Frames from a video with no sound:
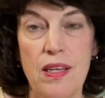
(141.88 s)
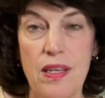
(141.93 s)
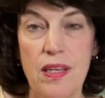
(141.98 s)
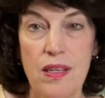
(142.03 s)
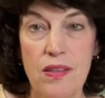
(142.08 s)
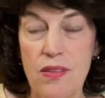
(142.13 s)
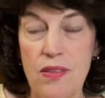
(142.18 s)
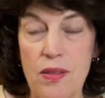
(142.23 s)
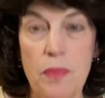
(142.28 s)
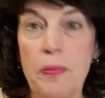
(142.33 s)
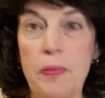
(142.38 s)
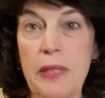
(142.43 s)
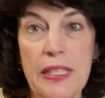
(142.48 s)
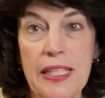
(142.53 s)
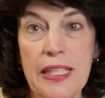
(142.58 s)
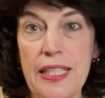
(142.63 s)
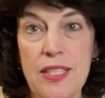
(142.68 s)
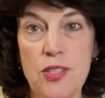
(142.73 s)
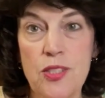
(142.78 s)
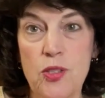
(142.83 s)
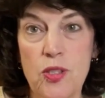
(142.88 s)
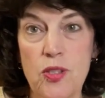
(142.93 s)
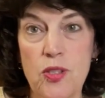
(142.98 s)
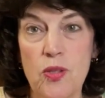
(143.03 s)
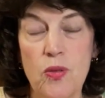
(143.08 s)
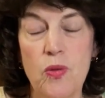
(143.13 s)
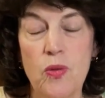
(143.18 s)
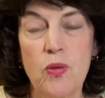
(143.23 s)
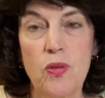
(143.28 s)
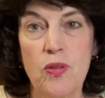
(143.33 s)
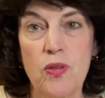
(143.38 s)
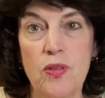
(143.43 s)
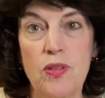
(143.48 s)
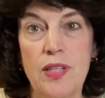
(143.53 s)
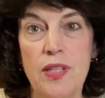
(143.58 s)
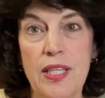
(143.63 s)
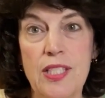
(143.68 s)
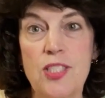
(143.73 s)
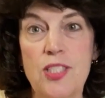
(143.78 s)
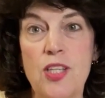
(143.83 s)
the pleats
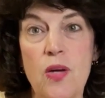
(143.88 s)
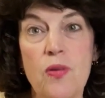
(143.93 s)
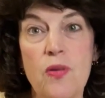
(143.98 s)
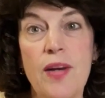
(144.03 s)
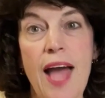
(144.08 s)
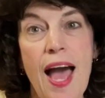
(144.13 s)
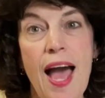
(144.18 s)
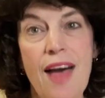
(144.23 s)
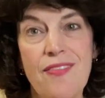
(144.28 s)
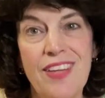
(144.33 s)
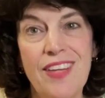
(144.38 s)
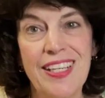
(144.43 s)
that don't have